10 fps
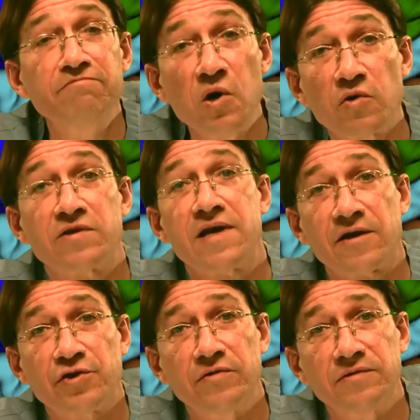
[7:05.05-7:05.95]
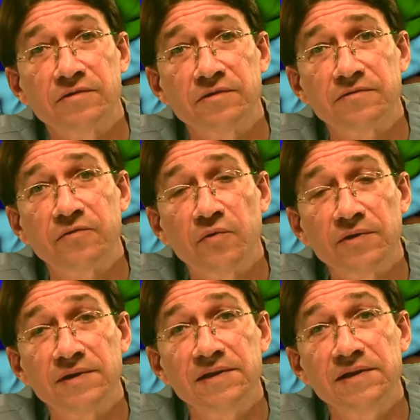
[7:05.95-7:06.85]
motor section
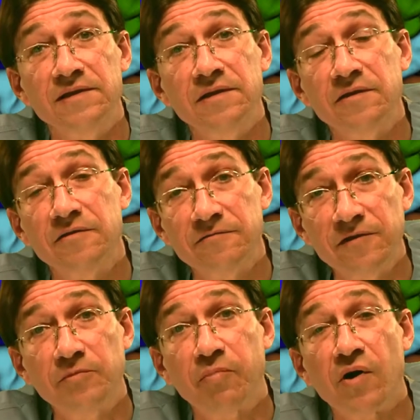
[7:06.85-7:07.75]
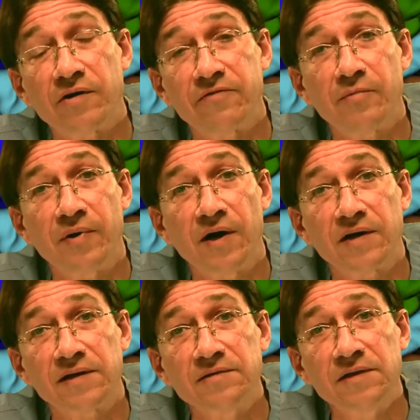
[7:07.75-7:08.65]
for the foot part of your
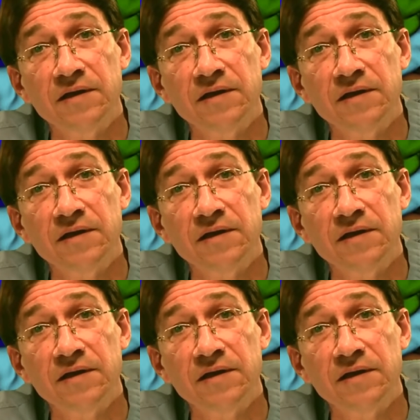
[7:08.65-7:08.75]
body.